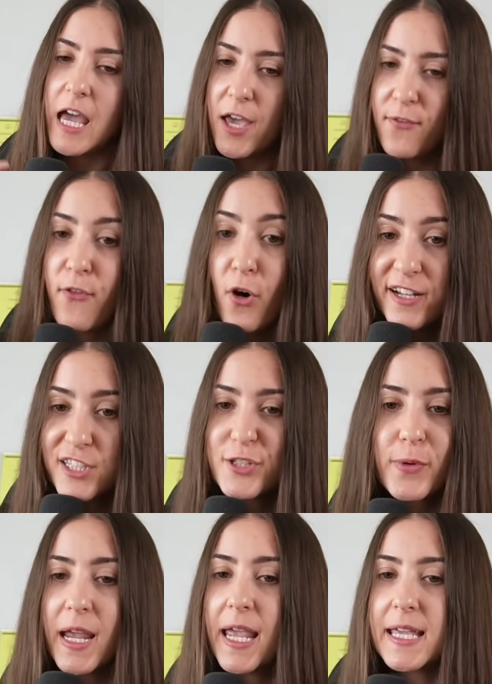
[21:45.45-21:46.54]
Avoid
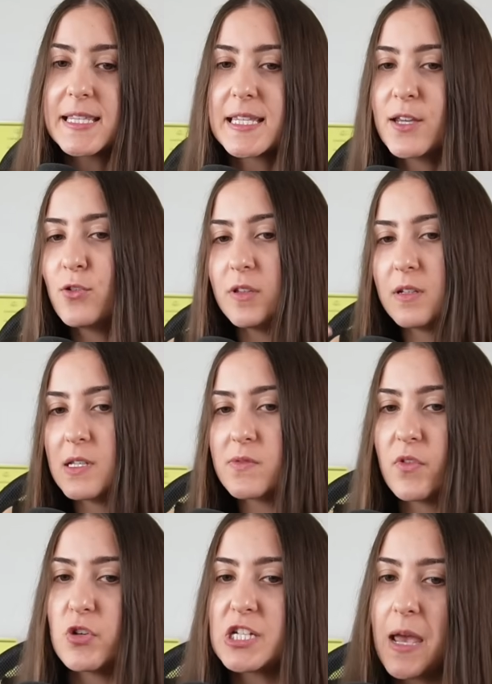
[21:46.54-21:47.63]
trades. I know that it's
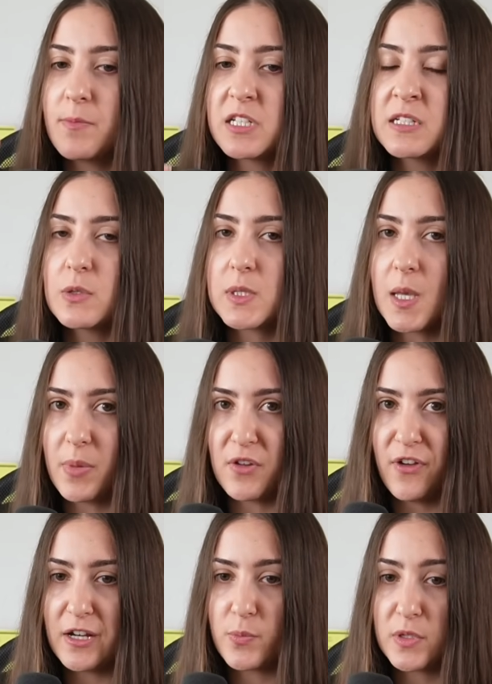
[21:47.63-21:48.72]
very tempting to
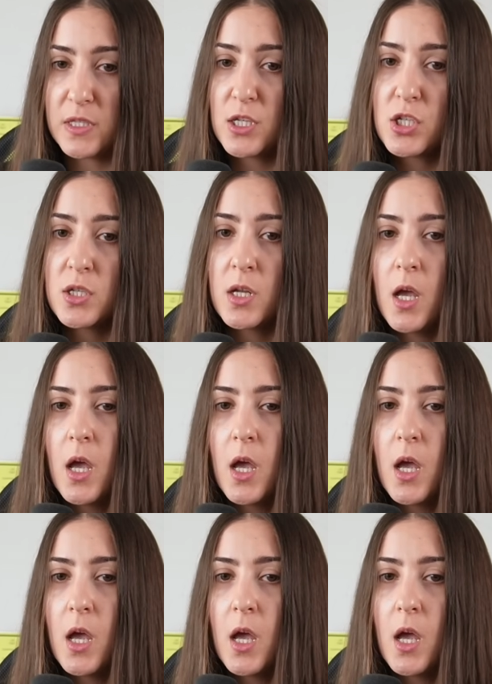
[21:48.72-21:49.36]
simplify the position,